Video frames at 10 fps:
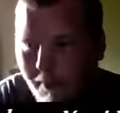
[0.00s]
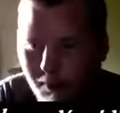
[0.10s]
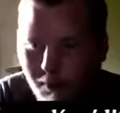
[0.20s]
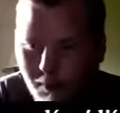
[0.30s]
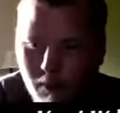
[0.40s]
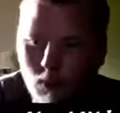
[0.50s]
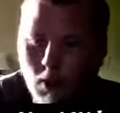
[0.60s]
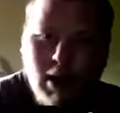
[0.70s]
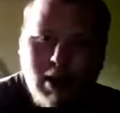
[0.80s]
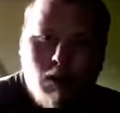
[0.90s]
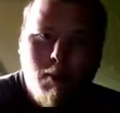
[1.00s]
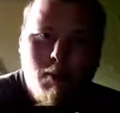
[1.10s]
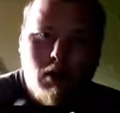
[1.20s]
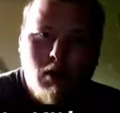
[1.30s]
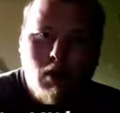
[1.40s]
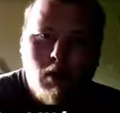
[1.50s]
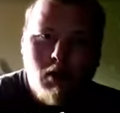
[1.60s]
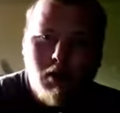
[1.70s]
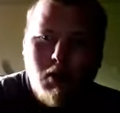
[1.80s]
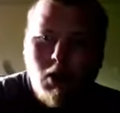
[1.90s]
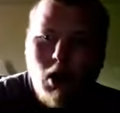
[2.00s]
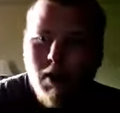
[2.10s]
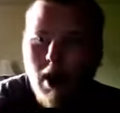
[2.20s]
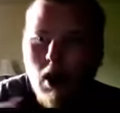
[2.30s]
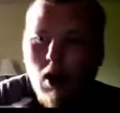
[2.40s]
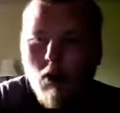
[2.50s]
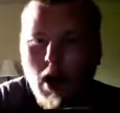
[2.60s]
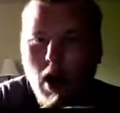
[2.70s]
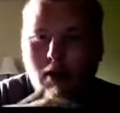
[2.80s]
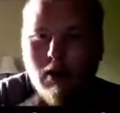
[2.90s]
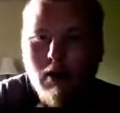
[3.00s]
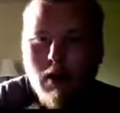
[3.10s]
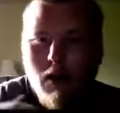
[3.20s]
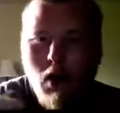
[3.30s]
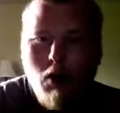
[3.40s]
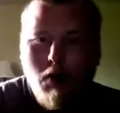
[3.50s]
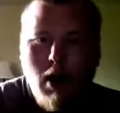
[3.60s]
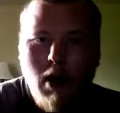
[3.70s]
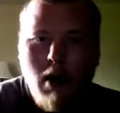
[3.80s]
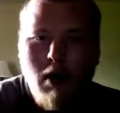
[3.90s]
like to vape on certain stuff. I got all kinds of different all-day vapes and stuff.